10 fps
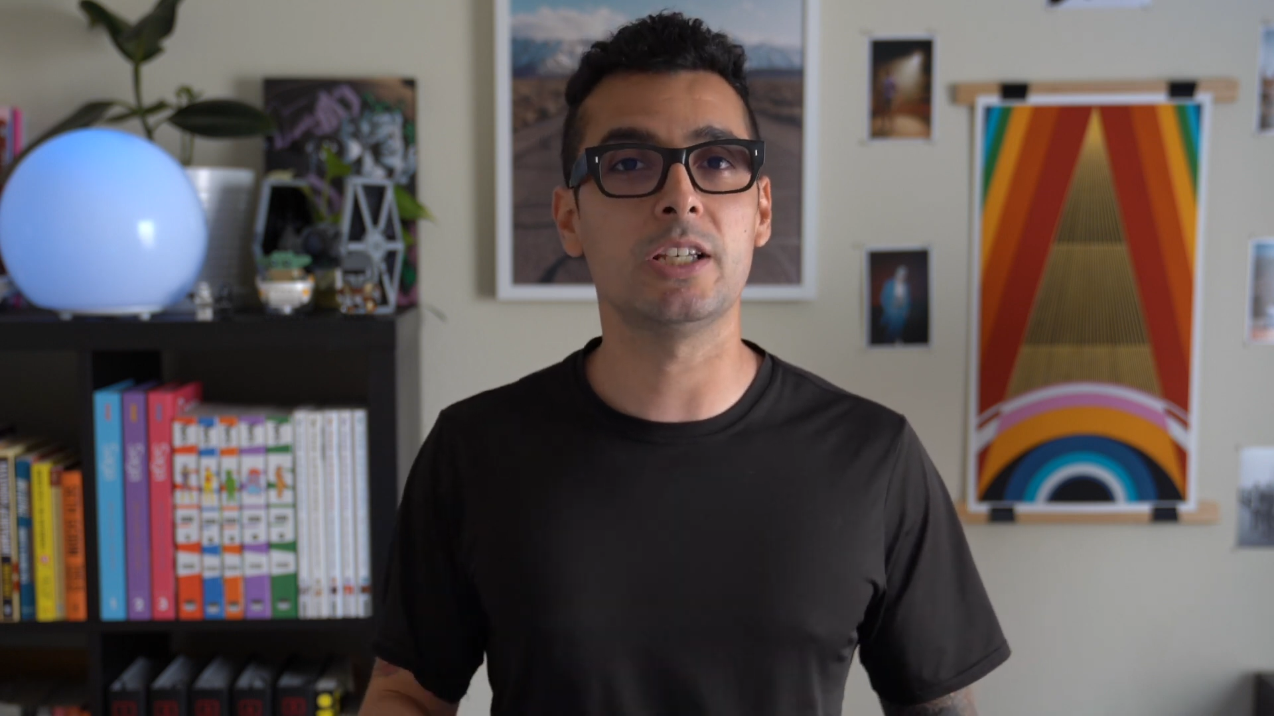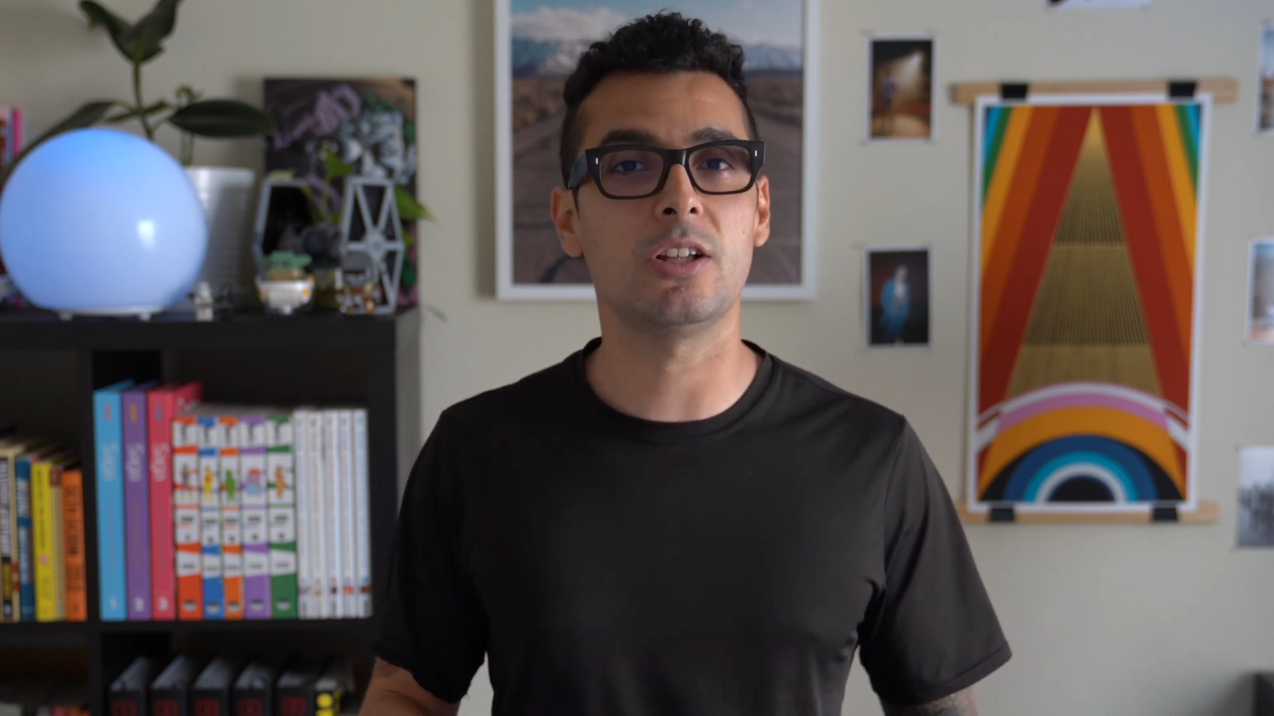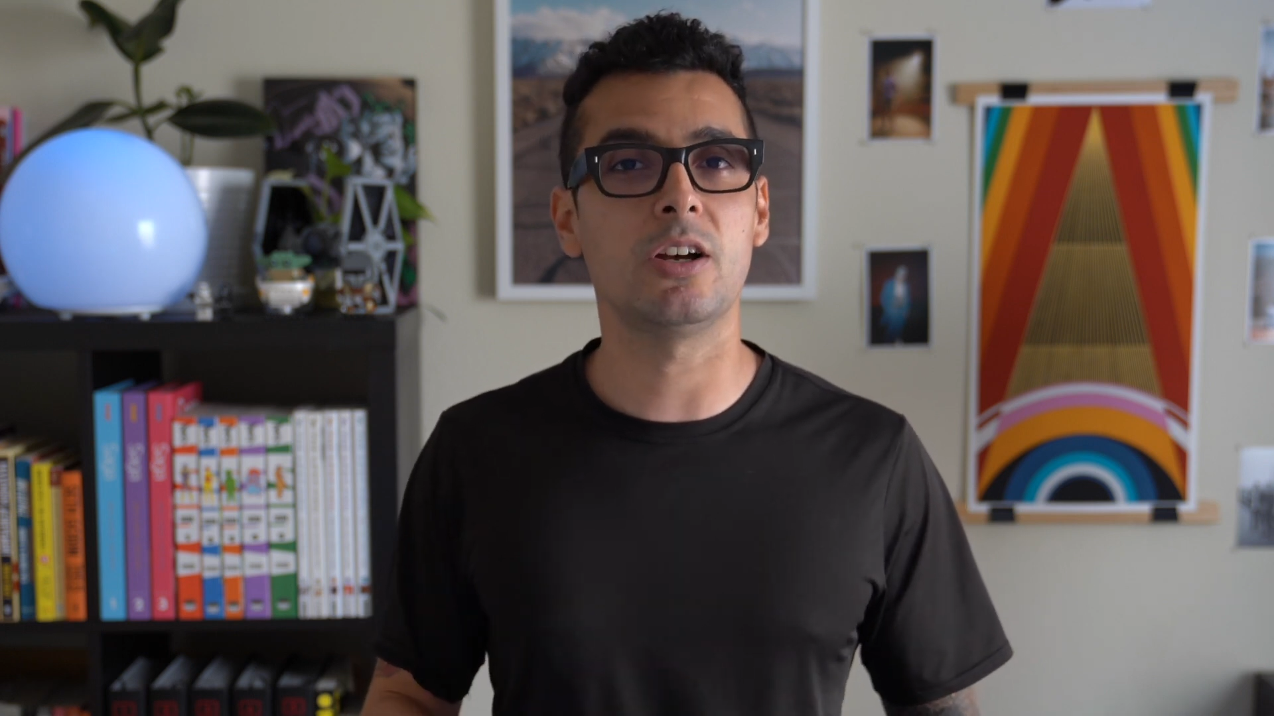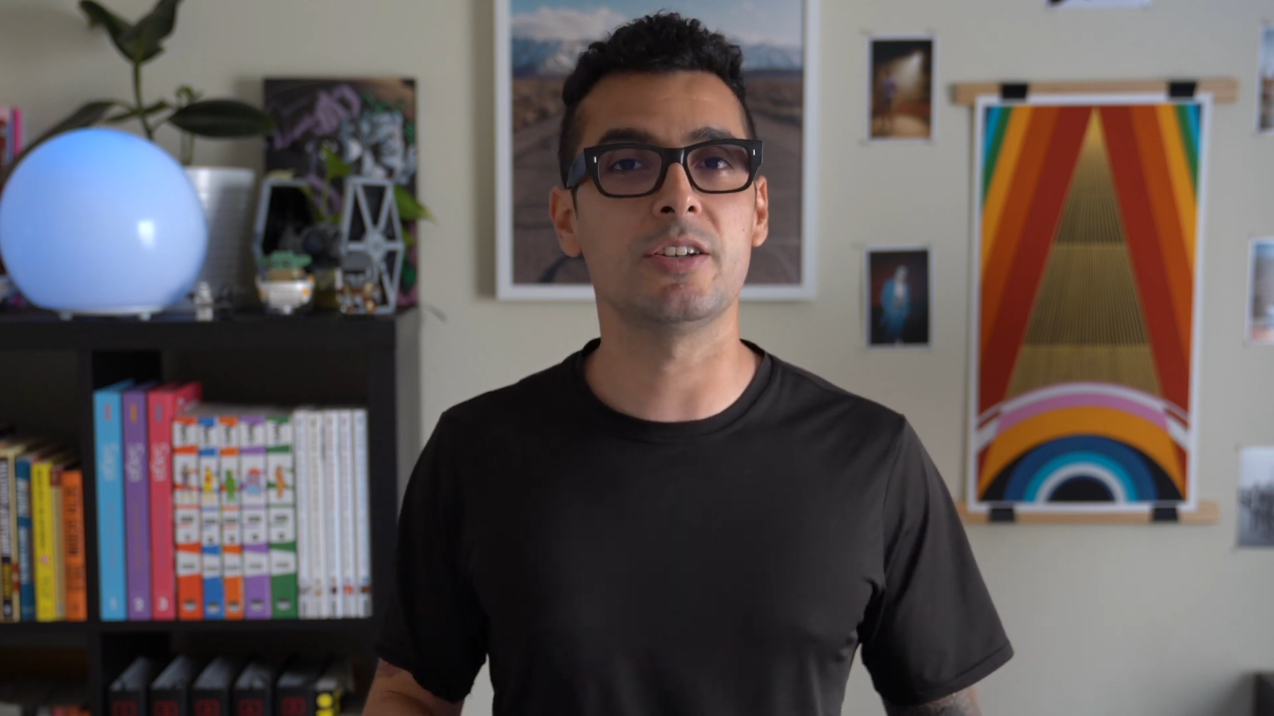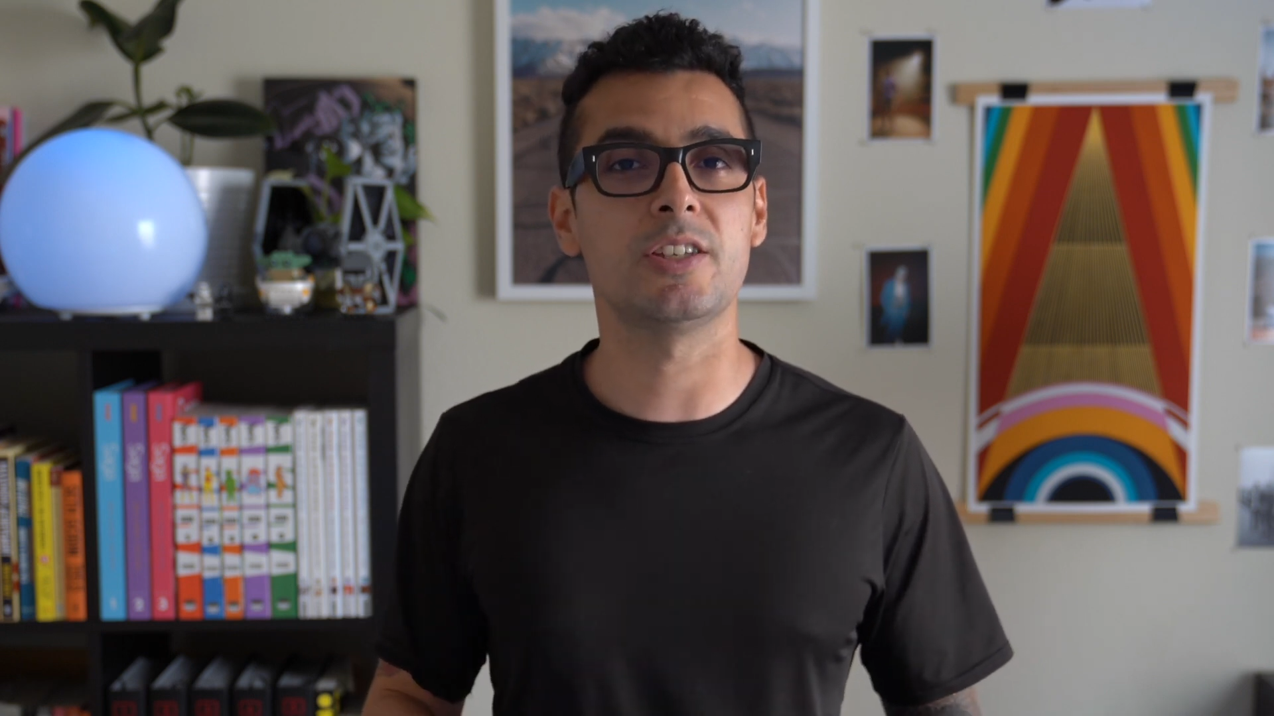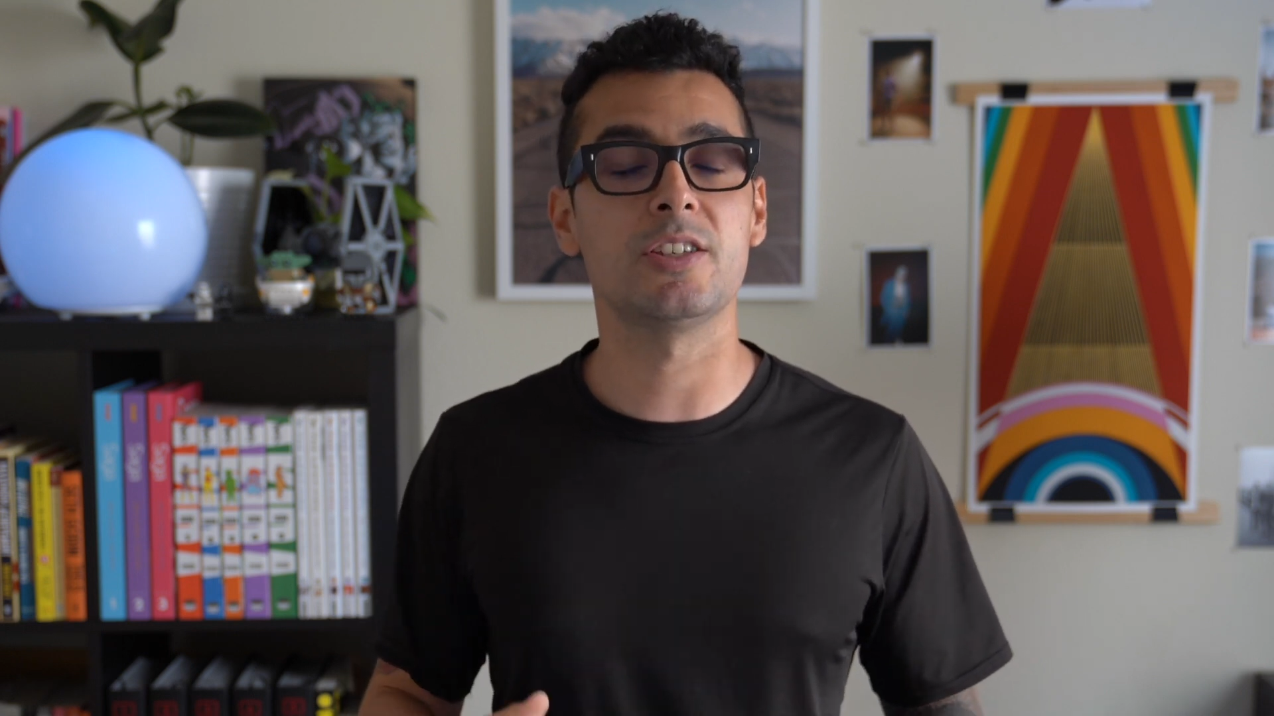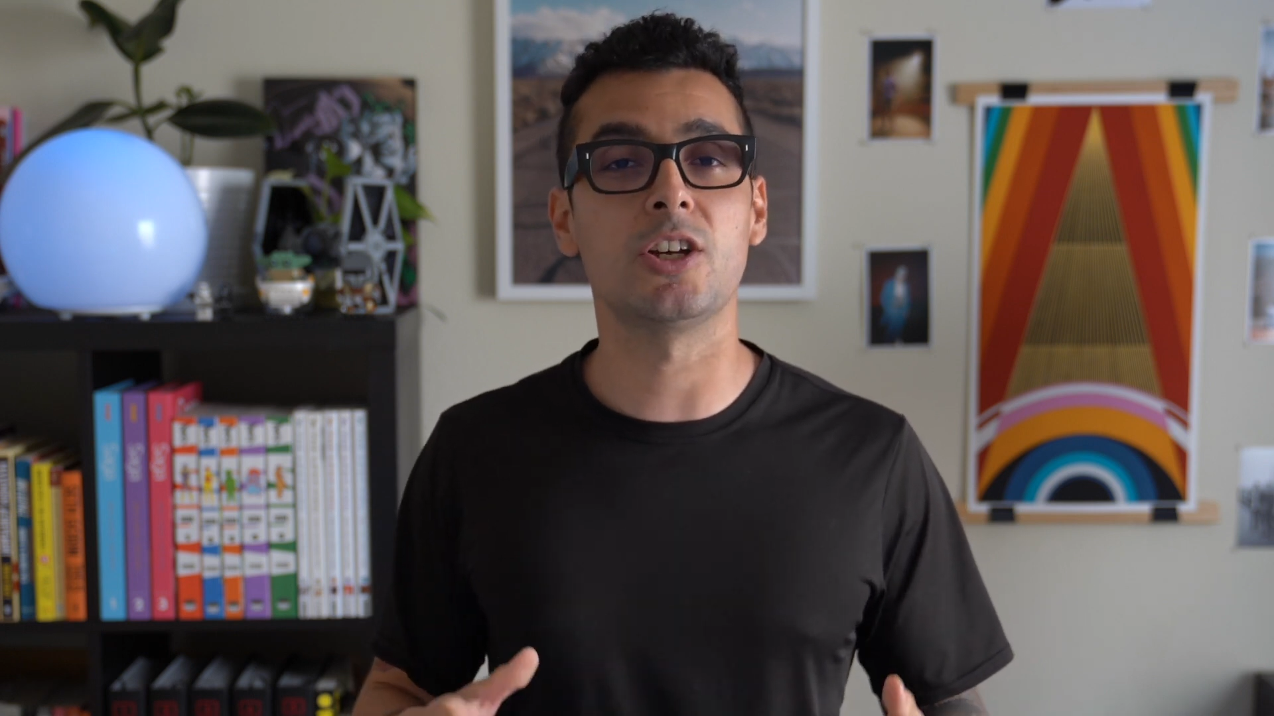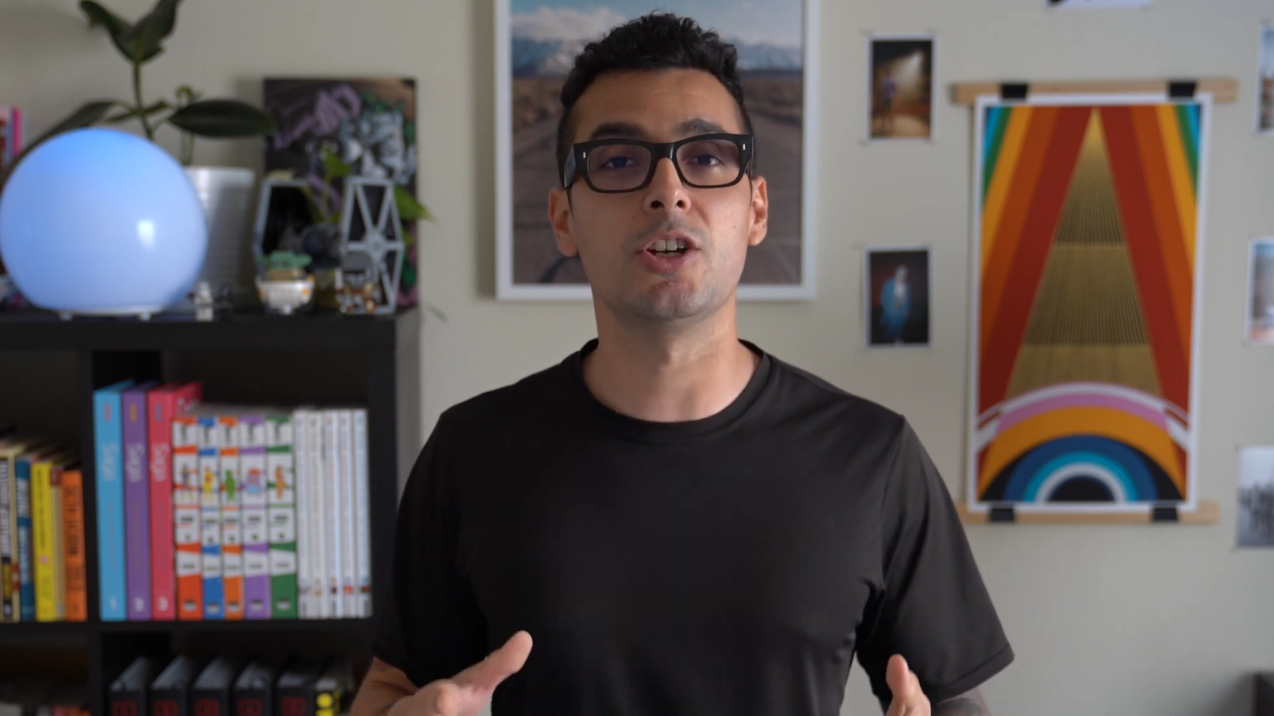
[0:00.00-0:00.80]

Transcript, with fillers: as long as it's